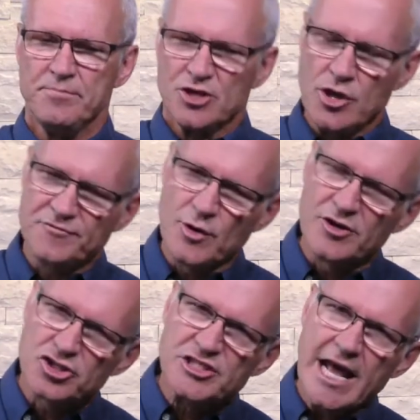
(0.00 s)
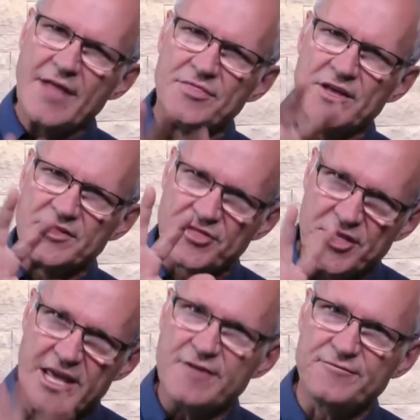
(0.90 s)
You have to understand that
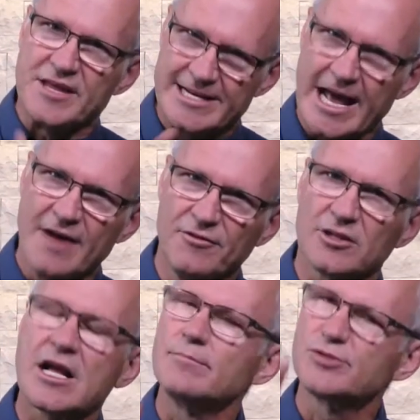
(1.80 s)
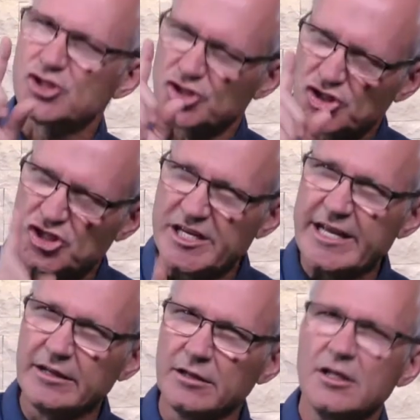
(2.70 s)
the devil comes to
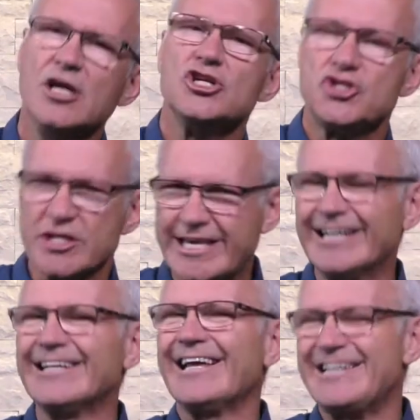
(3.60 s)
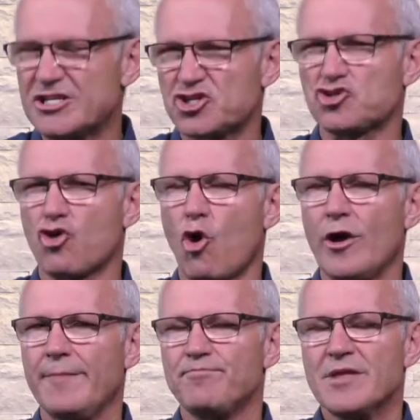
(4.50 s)
steal, to kill, and
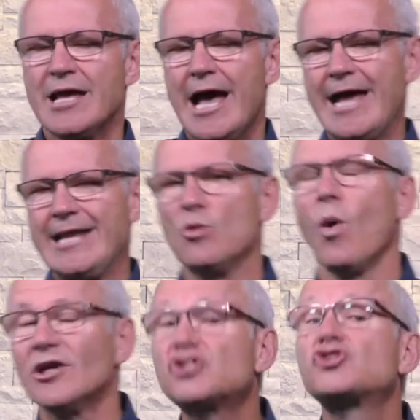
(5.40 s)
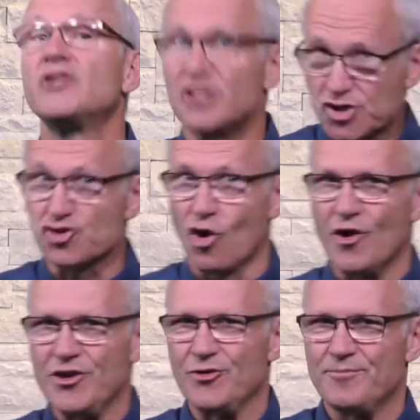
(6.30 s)
destroy. And he wants to destroy
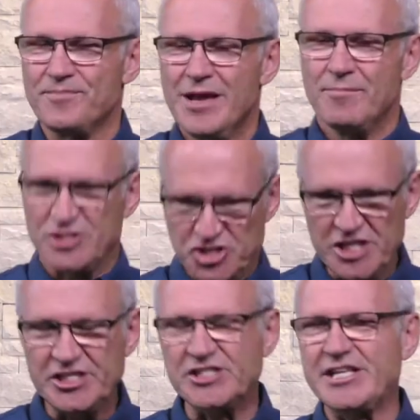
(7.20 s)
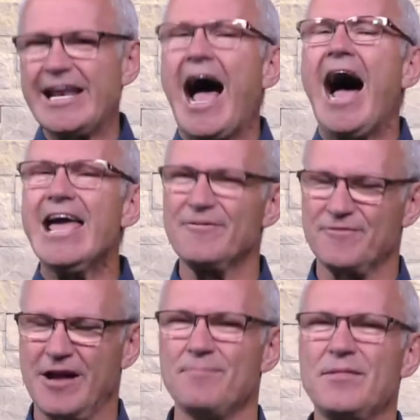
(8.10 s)
you. But Jesus said, I have
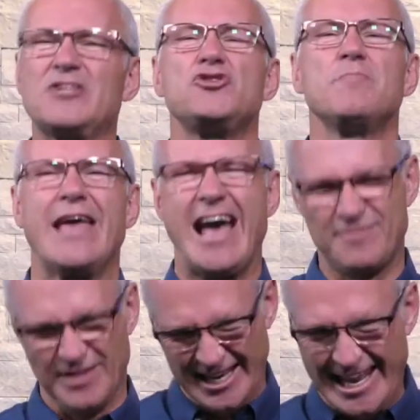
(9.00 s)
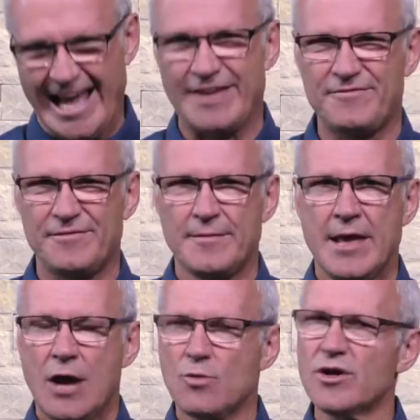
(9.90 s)
come that you may have life.
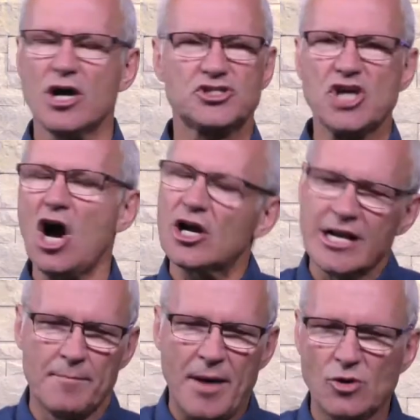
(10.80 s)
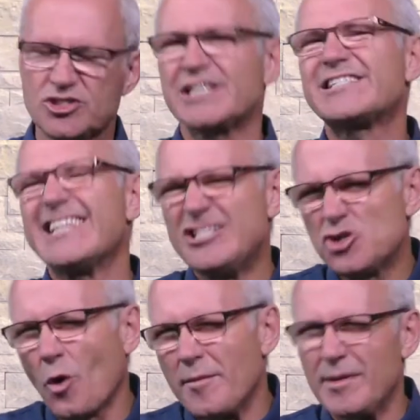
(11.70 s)
And we're not talking about just
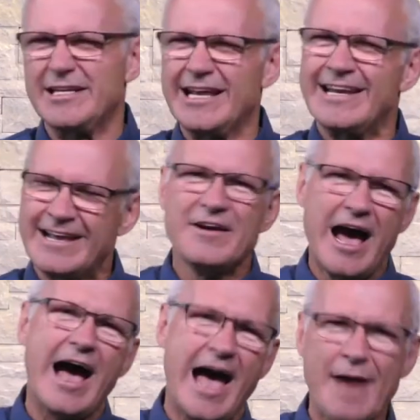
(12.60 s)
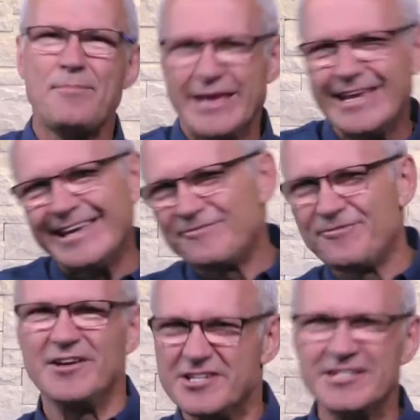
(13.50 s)
enjoyment and happy,
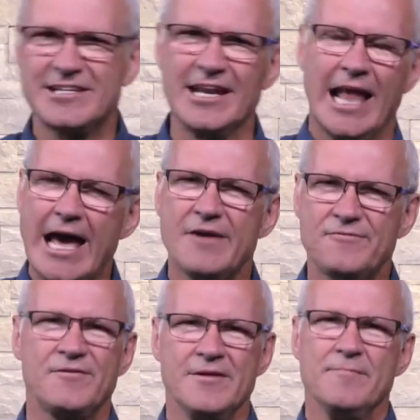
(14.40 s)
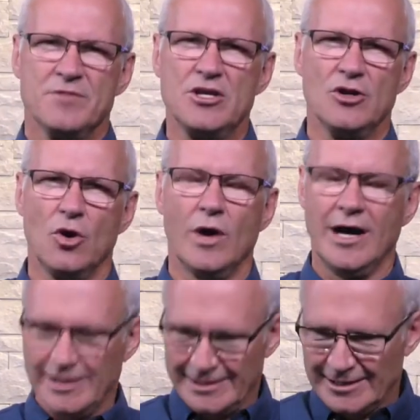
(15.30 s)
fun life, you know,
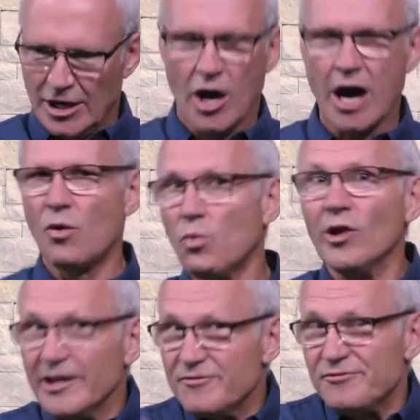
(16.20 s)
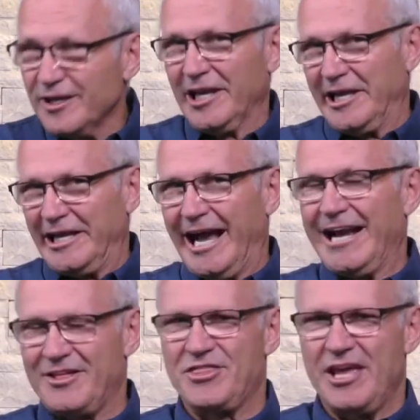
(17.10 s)
a woolly feeling
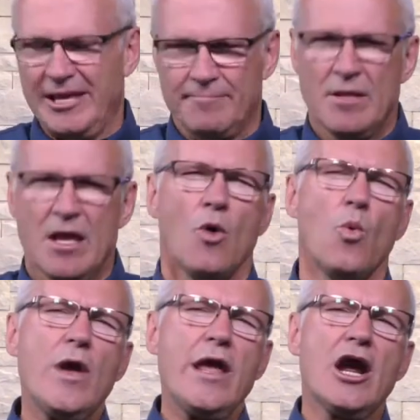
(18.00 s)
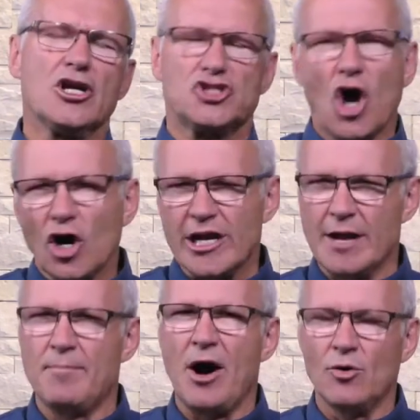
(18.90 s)
kind of thing. We are talking
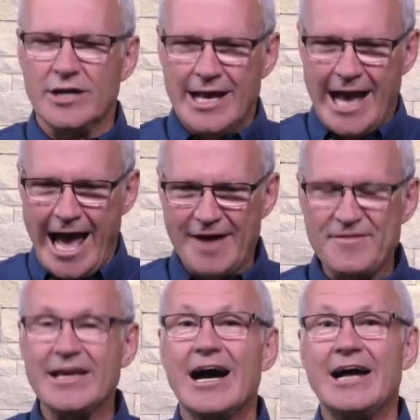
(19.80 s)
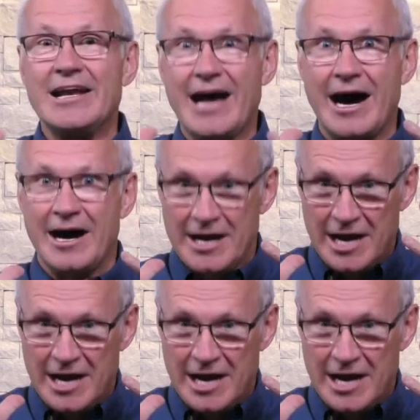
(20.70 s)
about having a